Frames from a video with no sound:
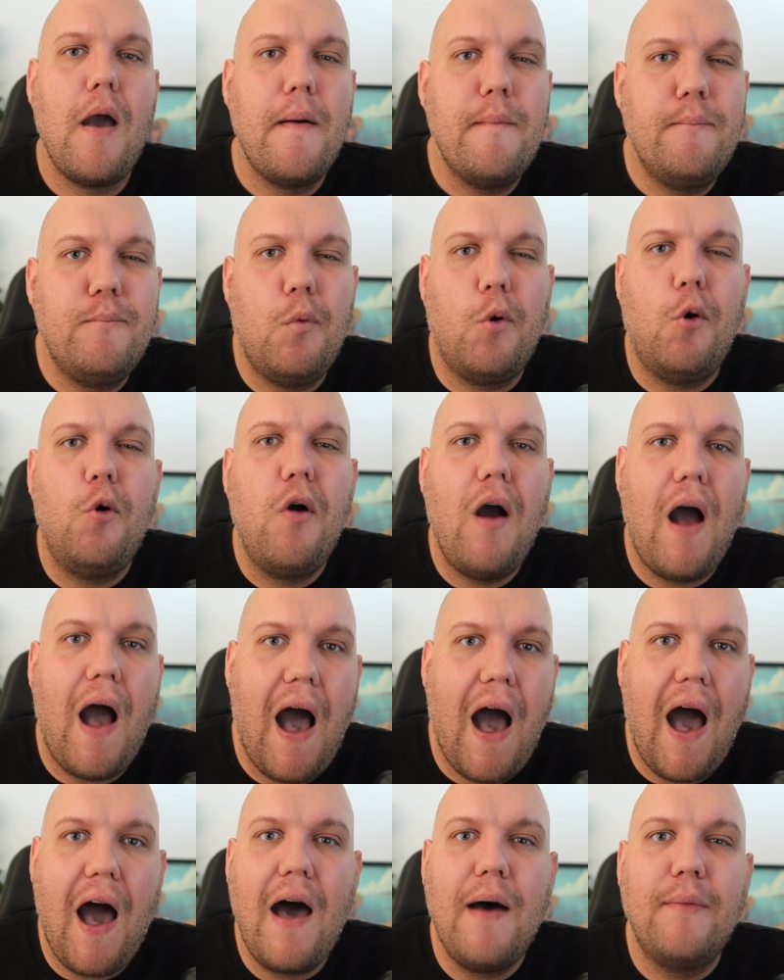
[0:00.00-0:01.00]
more
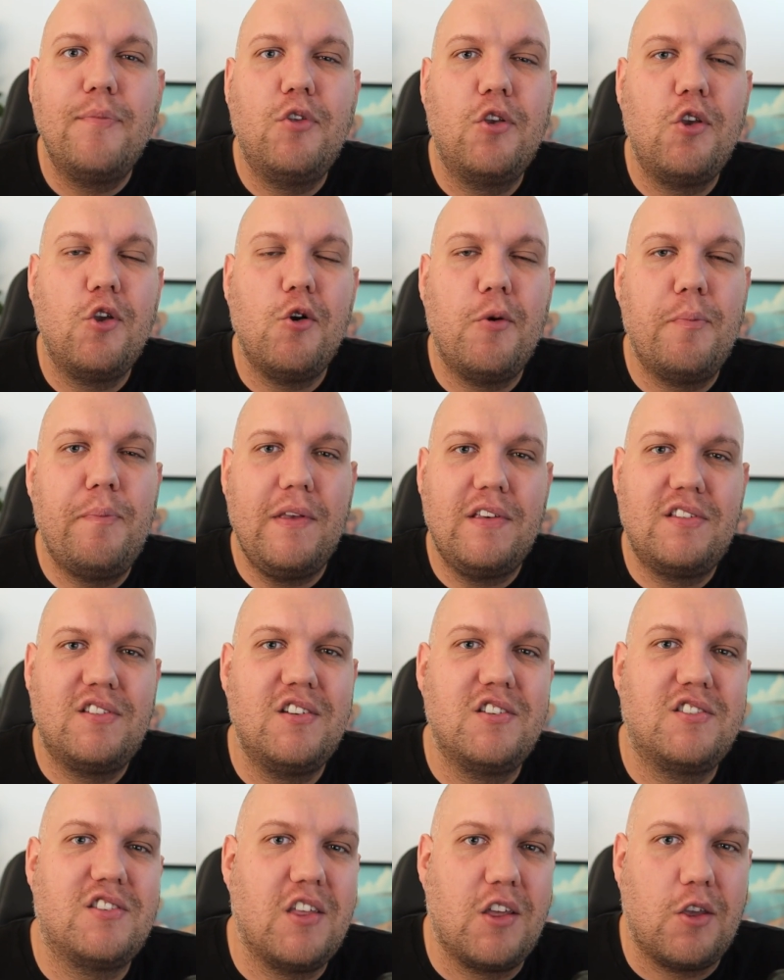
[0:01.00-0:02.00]
harm to your
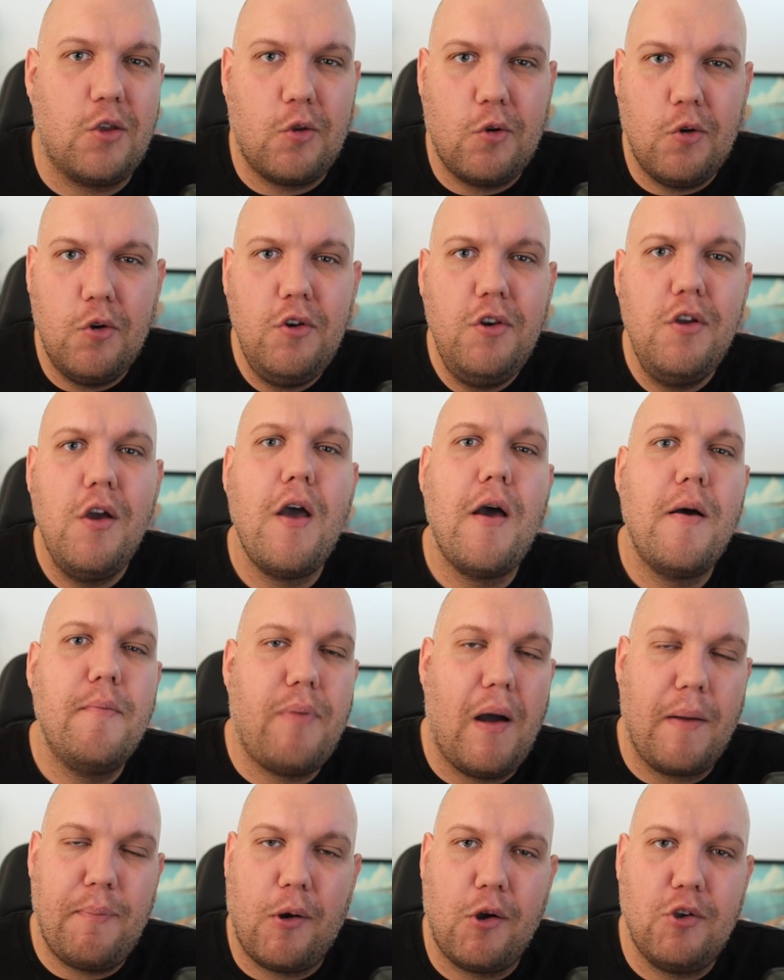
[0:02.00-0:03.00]
business than good
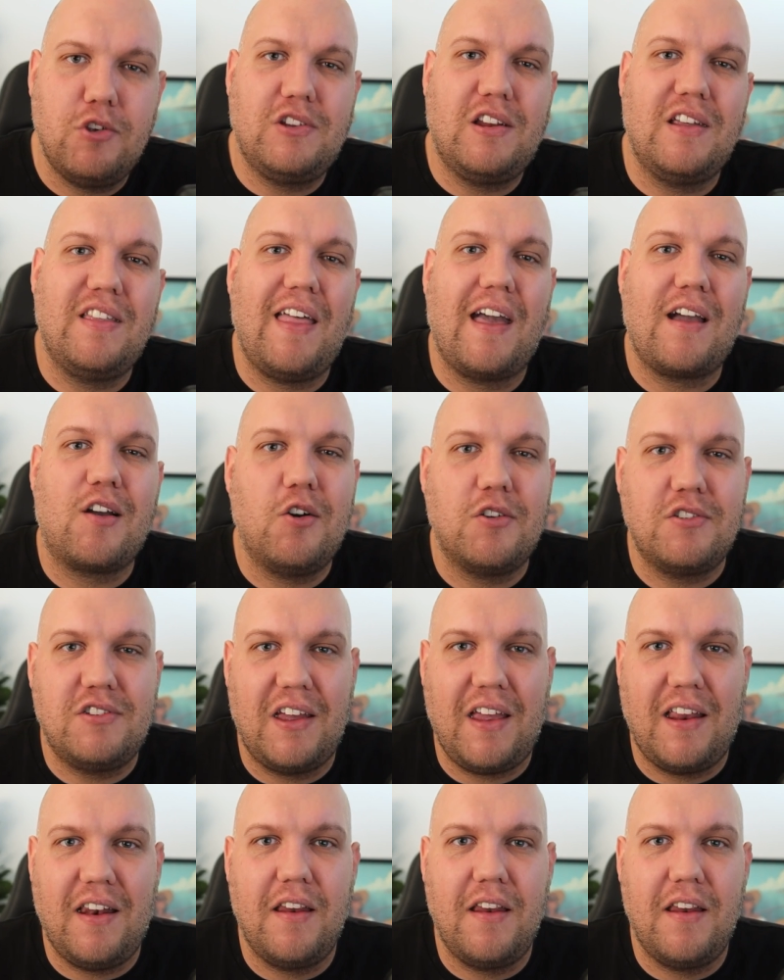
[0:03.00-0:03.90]
by posting that content.